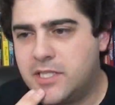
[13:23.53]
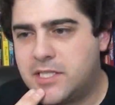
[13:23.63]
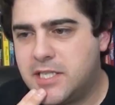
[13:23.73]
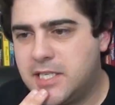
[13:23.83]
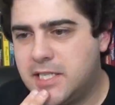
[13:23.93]

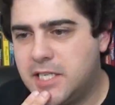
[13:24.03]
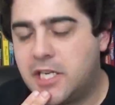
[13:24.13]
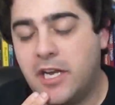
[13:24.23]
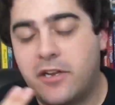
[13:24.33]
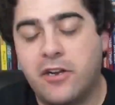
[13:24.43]
It's
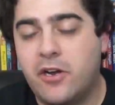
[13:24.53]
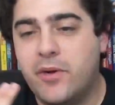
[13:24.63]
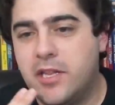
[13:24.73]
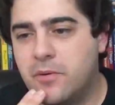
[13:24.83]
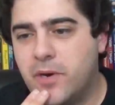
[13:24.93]
it could
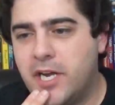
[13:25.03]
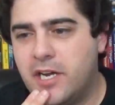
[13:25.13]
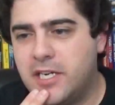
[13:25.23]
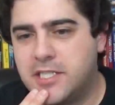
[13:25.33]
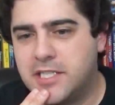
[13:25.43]
go either way,
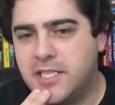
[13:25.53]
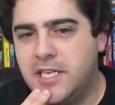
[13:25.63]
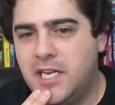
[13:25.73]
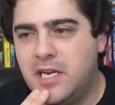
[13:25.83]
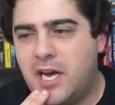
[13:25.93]
honestly.
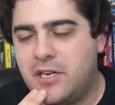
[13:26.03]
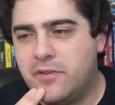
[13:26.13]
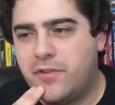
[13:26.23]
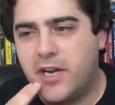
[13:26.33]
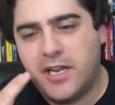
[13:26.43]
I
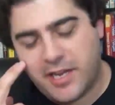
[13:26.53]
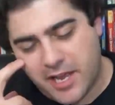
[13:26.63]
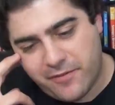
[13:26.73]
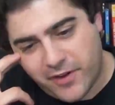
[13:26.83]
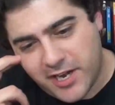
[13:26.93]
do find
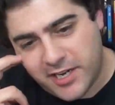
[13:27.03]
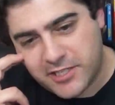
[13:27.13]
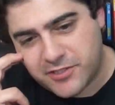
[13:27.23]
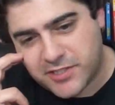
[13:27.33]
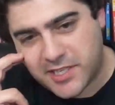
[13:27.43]
it
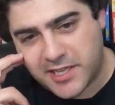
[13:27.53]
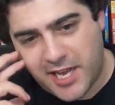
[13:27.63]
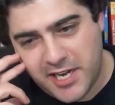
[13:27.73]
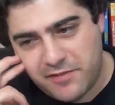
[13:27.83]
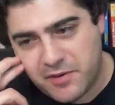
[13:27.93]
interesting
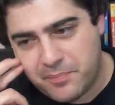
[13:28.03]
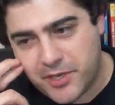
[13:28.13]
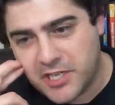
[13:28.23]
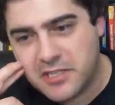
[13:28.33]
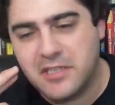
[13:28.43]
that even
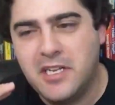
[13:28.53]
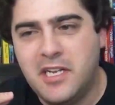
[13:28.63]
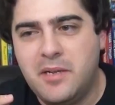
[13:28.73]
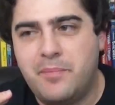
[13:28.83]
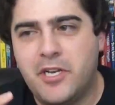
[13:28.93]
Bill,
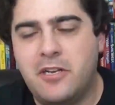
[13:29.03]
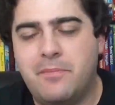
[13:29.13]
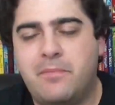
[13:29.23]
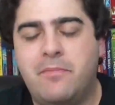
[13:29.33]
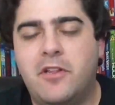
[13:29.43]

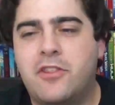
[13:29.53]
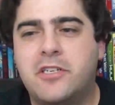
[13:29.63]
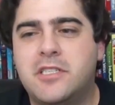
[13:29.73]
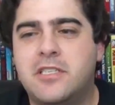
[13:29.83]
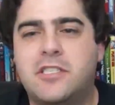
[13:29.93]

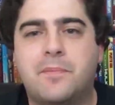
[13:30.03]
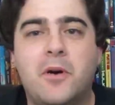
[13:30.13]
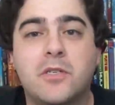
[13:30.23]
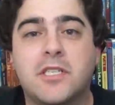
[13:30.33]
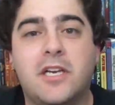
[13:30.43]
the
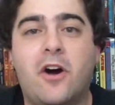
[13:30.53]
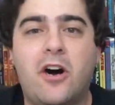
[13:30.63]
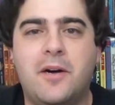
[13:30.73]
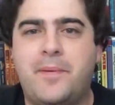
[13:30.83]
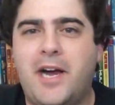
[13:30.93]
supposedly
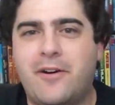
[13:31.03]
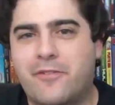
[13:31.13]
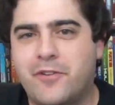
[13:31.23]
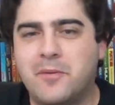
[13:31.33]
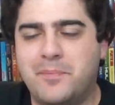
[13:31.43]

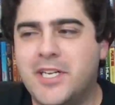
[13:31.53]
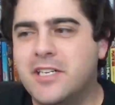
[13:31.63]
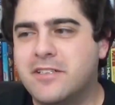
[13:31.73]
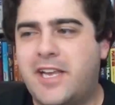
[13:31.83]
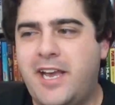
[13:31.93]
all-powerful
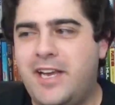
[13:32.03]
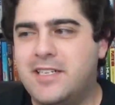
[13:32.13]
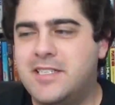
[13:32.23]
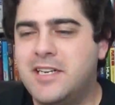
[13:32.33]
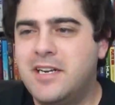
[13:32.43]
Bill,
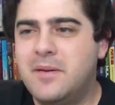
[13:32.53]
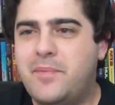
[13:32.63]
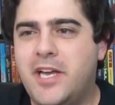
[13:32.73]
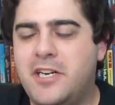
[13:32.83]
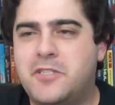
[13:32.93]
can't
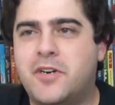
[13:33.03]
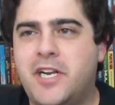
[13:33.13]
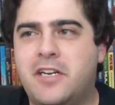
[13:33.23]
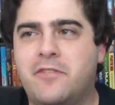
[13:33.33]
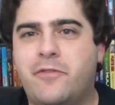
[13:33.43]

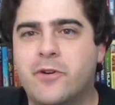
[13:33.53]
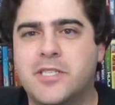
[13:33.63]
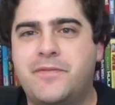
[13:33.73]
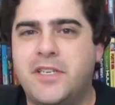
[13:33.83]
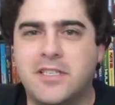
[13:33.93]
penetrate a
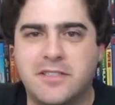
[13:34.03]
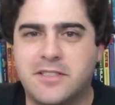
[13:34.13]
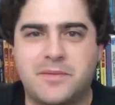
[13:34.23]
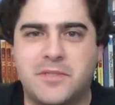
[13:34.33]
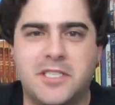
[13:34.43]
force field or
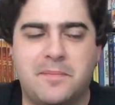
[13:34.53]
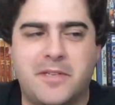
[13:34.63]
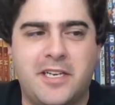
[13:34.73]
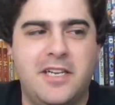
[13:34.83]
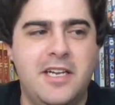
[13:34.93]

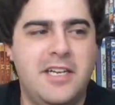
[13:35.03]
something.